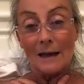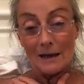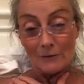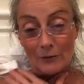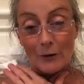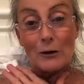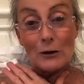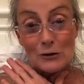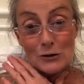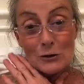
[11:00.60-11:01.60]
had very
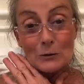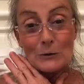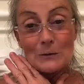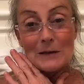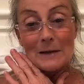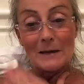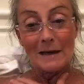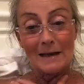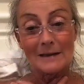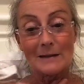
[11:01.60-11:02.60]
good schools, and they
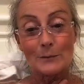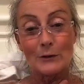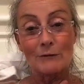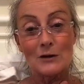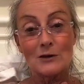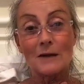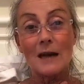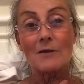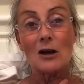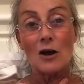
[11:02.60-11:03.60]
had the privilege of
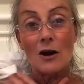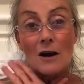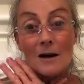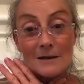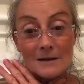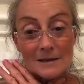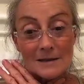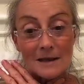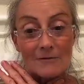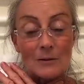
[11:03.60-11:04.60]
having gardens
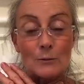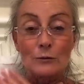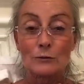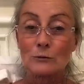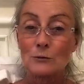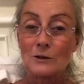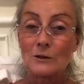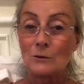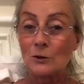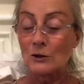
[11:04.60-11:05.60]
and having pools and
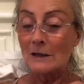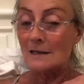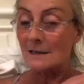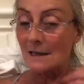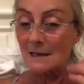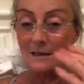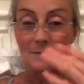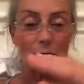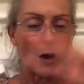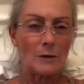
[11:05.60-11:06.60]
all these things
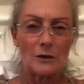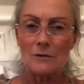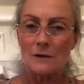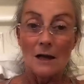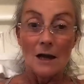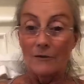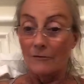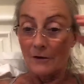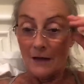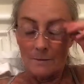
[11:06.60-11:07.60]
and barbecues.
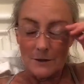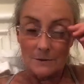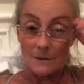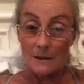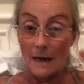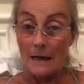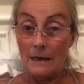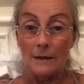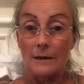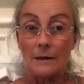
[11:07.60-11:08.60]
For them, this was an
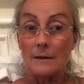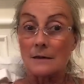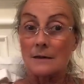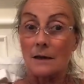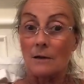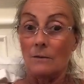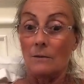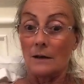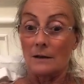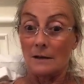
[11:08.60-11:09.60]
alien thing. This is like,
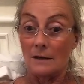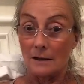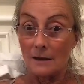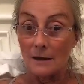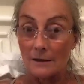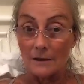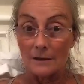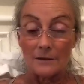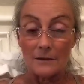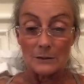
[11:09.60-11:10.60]
what the heck?
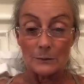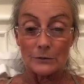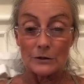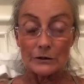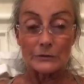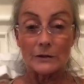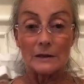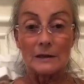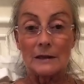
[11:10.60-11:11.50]
These poor children.